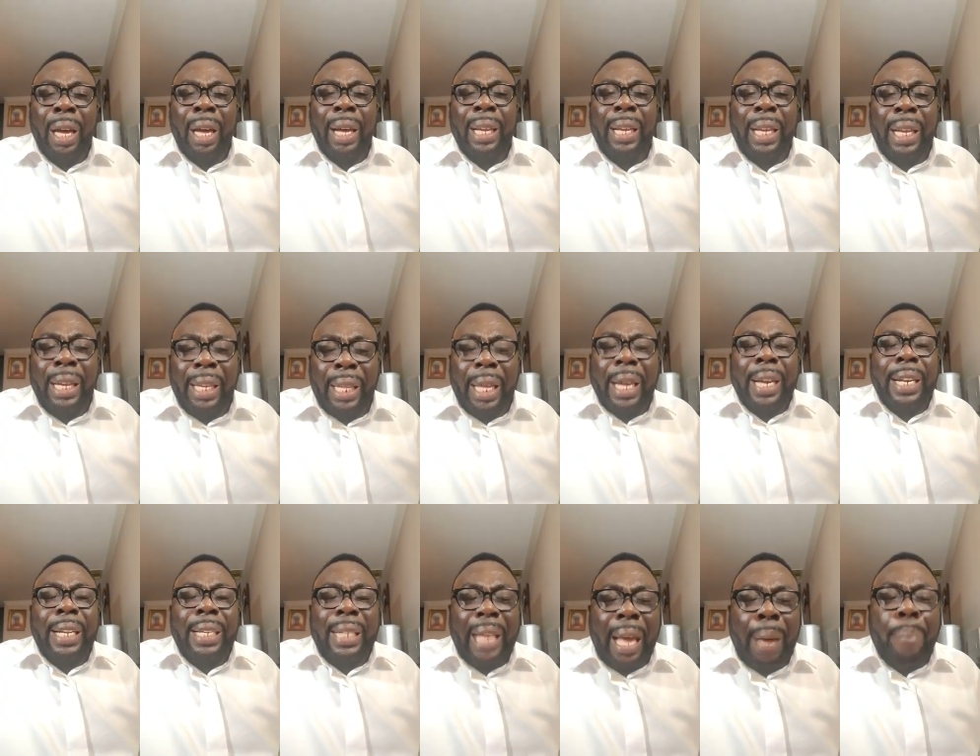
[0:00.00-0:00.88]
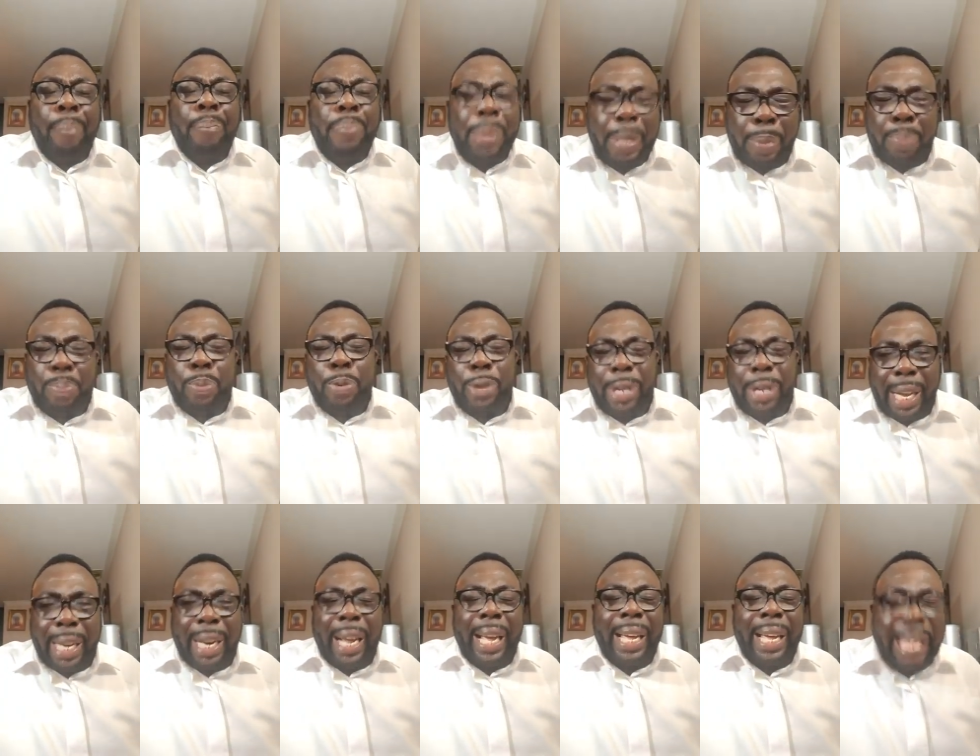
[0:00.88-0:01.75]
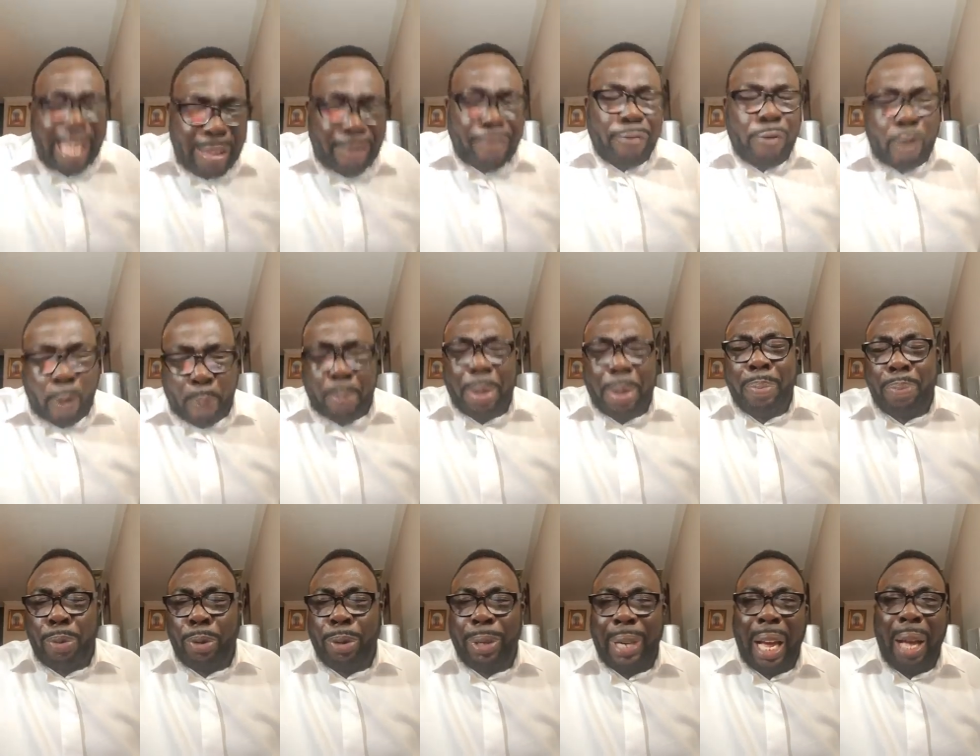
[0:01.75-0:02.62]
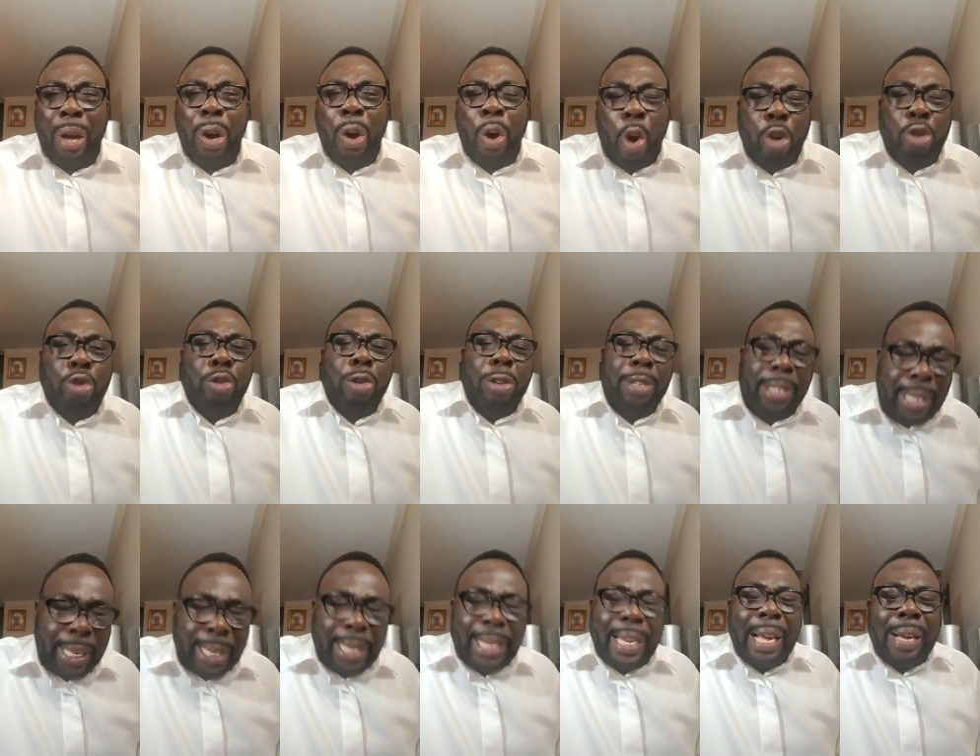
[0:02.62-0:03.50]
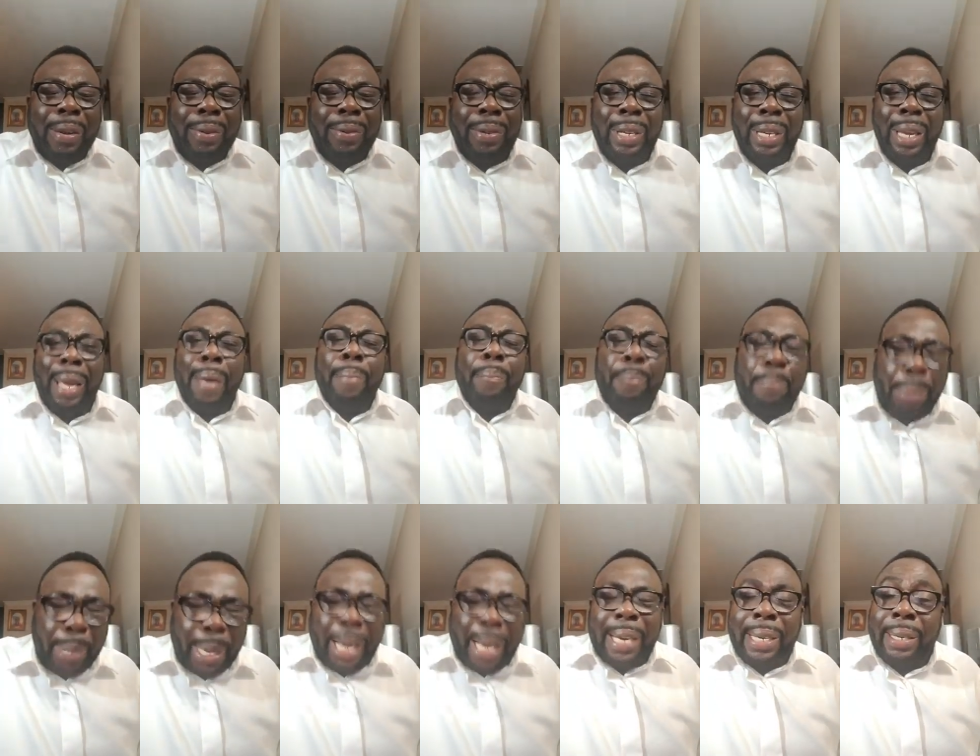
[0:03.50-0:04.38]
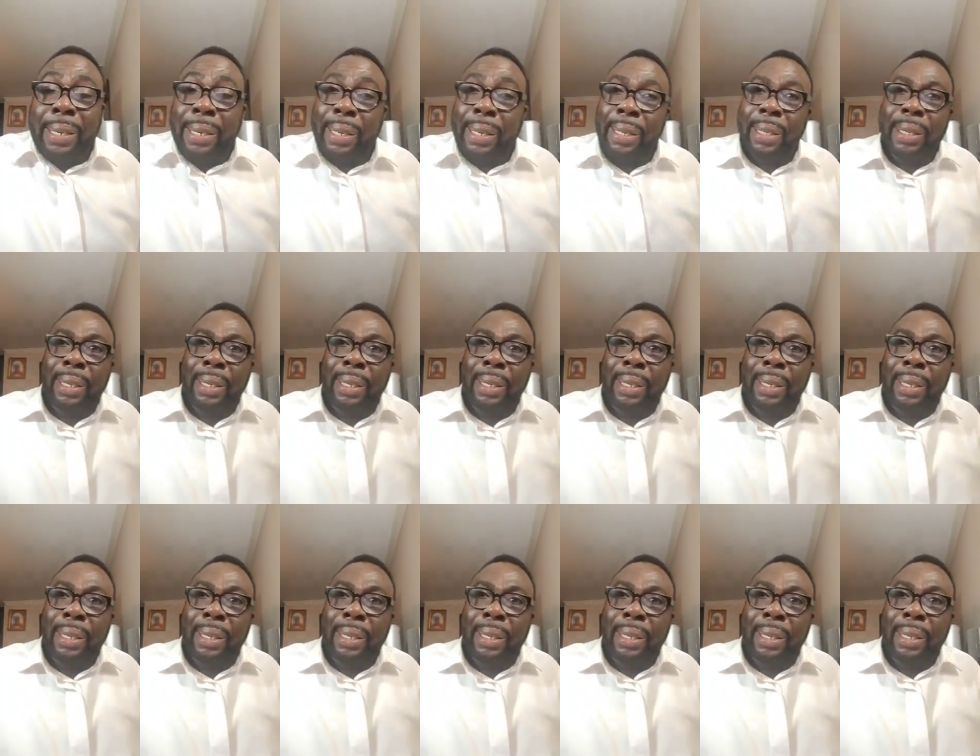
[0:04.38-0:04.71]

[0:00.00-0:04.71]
there is a people, there are evil people that also sit down and plan